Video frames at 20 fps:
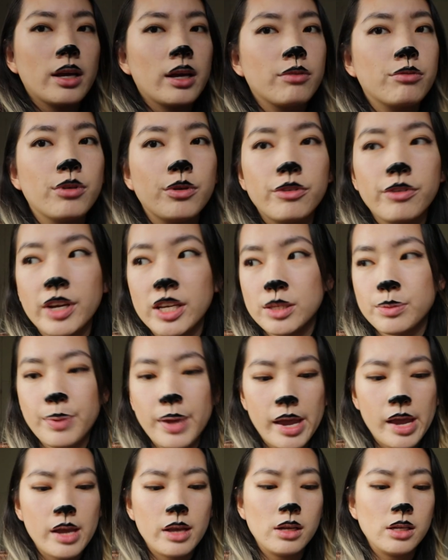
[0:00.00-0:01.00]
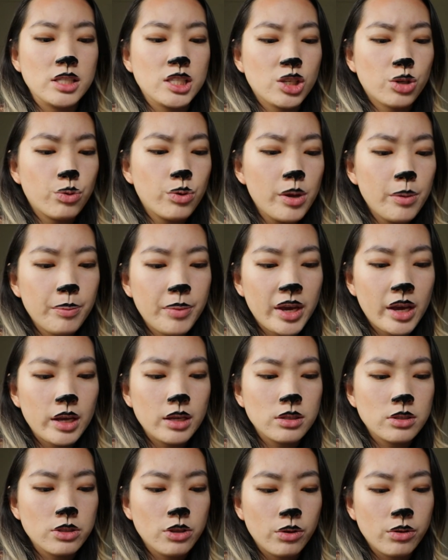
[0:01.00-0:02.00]
like for face paint, it's cream
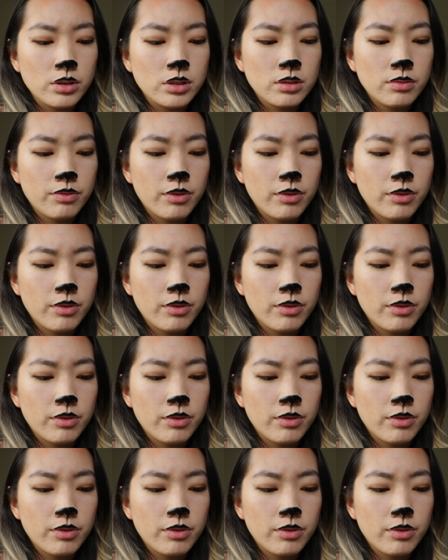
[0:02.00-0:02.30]
based, so it's